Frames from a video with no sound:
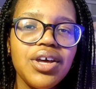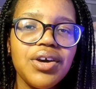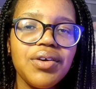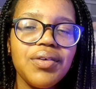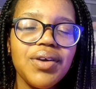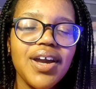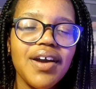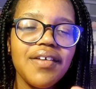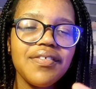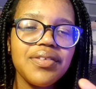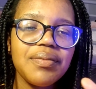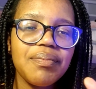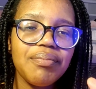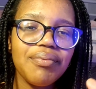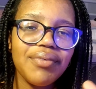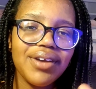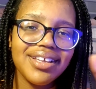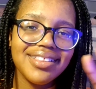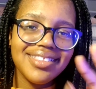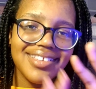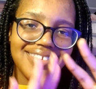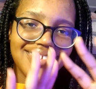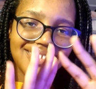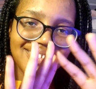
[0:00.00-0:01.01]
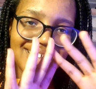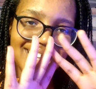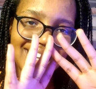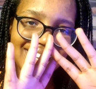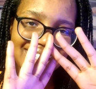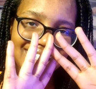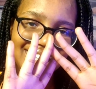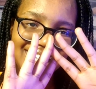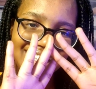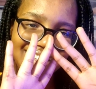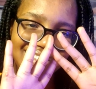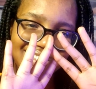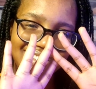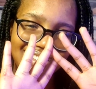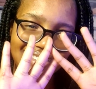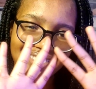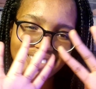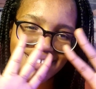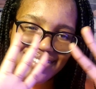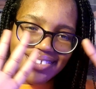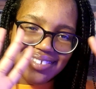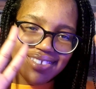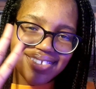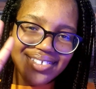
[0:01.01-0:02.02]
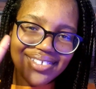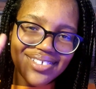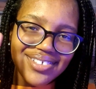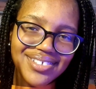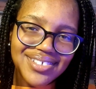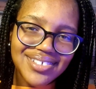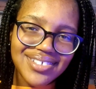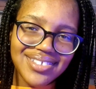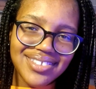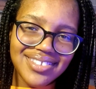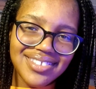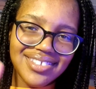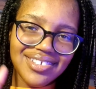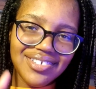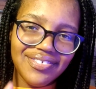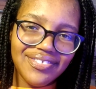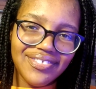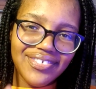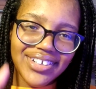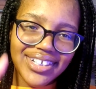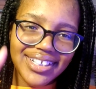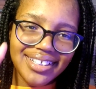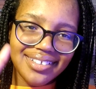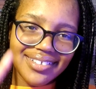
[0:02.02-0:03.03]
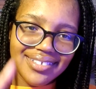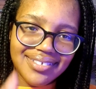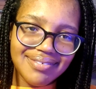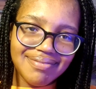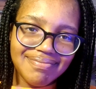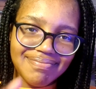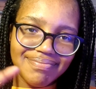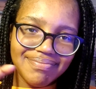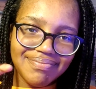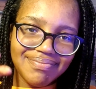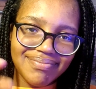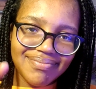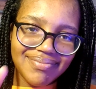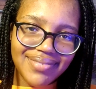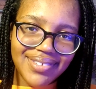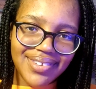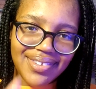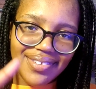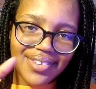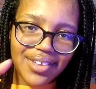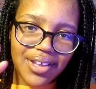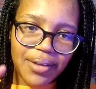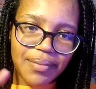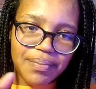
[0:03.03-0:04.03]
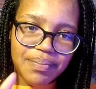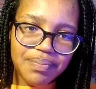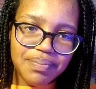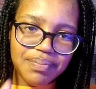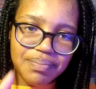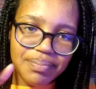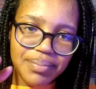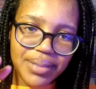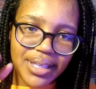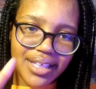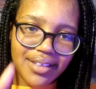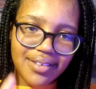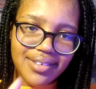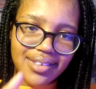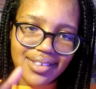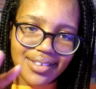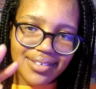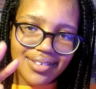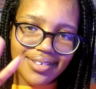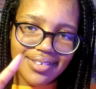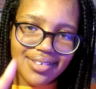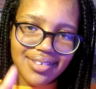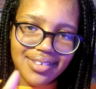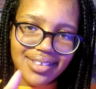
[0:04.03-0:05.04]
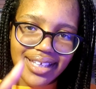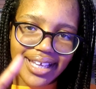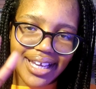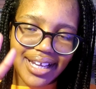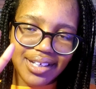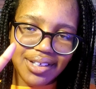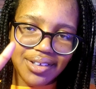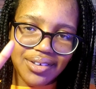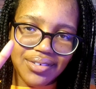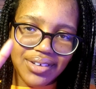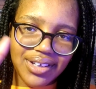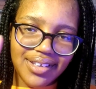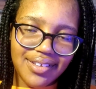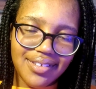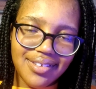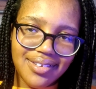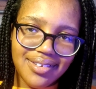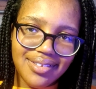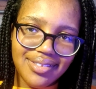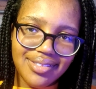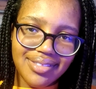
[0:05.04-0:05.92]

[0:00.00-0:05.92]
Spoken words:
we have to break this down into two different sub-pieces, categories,